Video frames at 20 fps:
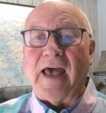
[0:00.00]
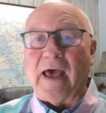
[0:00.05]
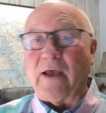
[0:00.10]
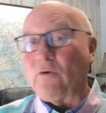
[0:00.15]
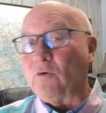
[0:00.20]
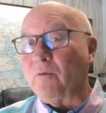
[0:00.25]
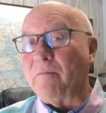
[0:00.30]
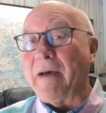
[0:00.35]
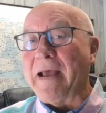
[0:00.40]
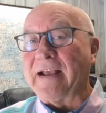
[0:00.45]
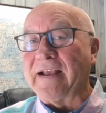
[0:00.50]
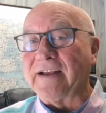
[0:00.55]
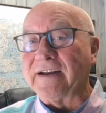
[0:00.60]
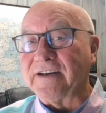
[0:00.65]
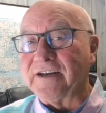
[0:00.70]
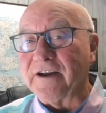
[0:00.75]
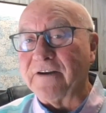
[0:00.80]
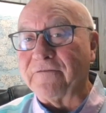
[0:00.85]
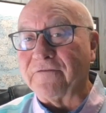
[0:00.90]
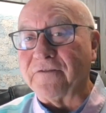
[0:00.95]
and will make a
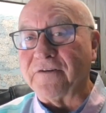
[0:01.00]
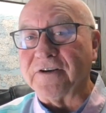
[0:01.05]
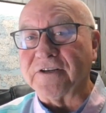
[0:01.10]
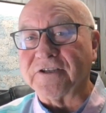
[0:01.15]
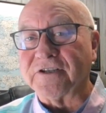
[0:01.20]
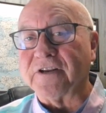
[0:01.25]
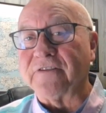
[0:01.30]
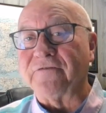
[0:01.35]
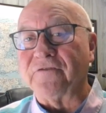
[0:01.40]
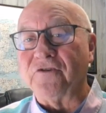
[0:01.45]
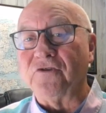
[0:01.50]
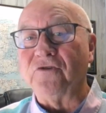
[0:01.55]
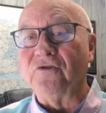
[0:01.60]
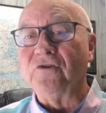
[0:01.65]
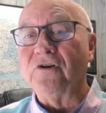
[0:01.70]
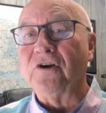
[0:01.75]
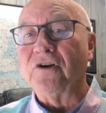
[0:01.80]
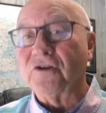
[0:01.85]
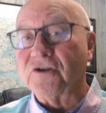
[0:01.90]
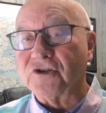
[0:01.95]
difference if
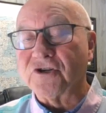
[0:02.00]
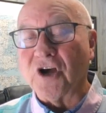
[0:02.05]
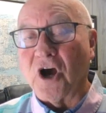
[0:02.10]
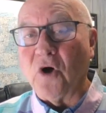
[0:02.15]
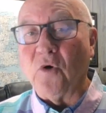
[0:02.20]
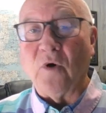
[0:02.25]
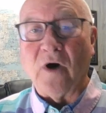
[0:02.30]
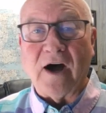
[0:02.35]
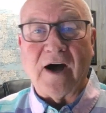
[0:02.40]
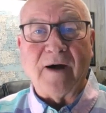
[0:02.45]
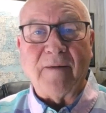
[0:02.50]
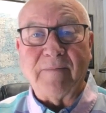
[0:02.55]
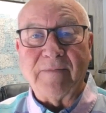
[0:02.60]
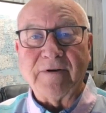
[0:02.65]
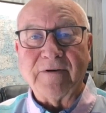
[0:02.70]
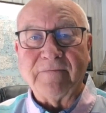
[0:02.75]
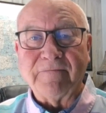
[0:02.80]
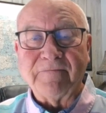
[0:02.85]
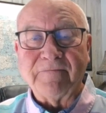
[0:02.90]
you show up.